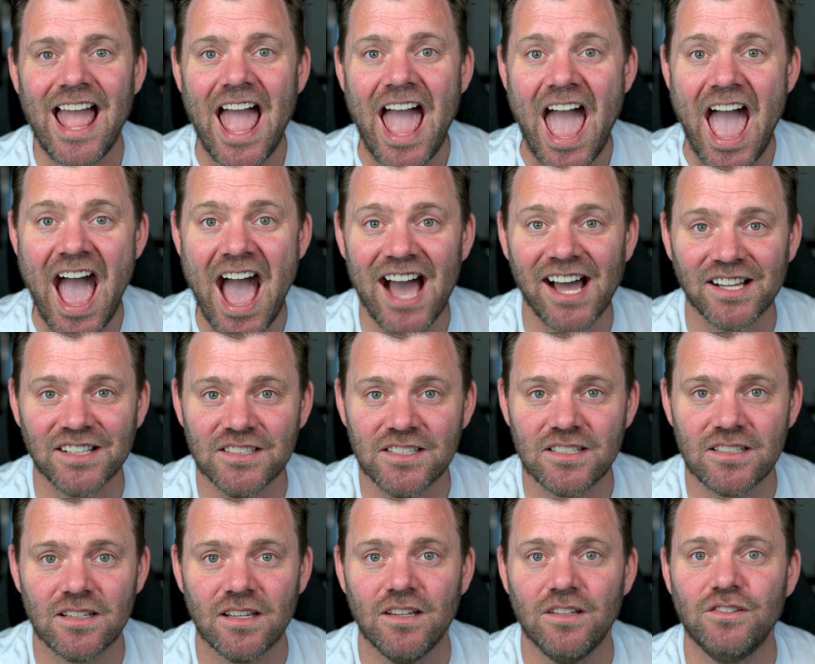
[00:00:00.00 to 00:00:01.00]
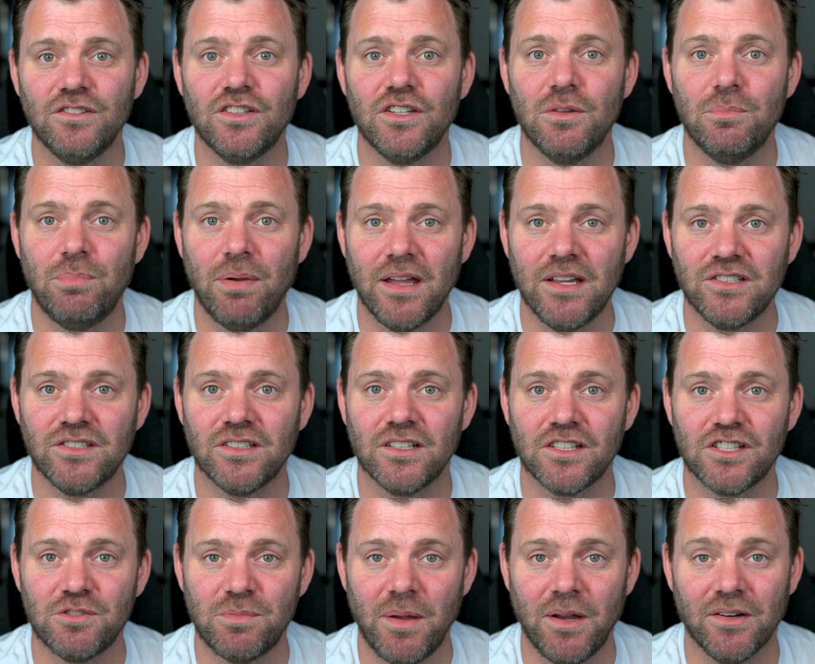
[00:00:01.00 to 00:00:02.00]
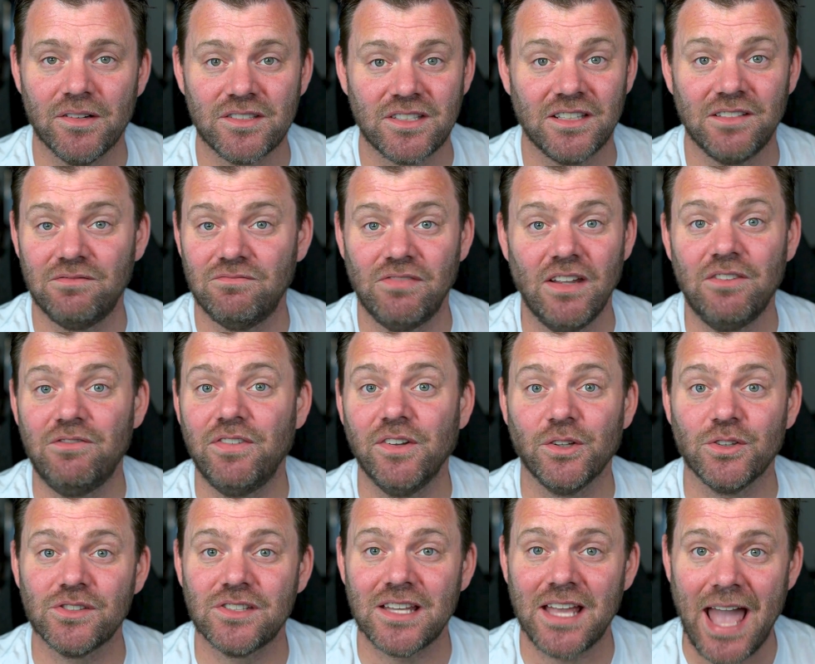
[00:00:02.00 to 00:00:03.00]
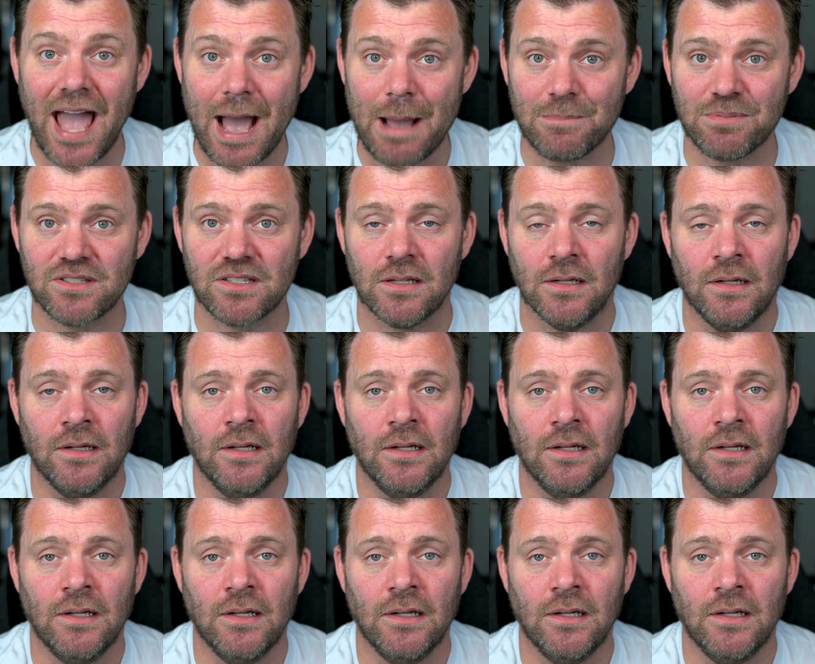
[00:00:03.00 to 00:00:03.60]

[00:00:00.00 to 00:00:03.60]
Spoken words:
adds to the patient experience. It fills the gaps.